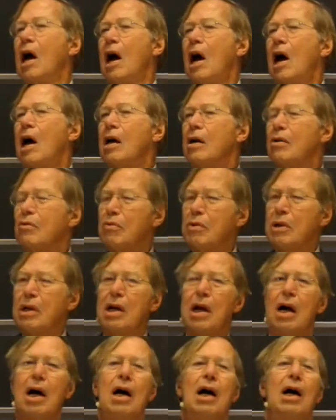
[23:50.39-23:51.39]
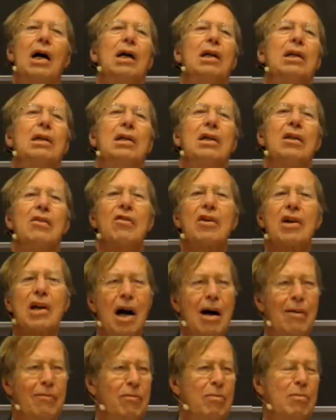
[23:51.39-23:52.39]
I regard the
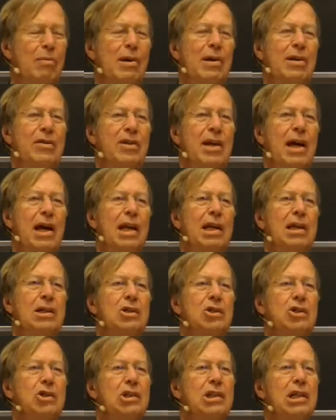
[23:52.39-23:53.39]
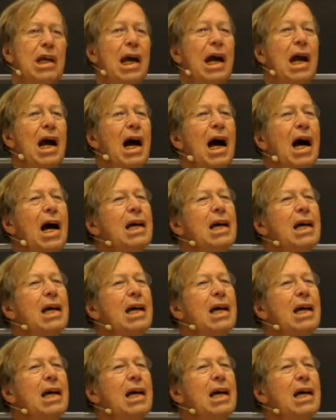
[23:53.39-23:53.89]
government, that is to say,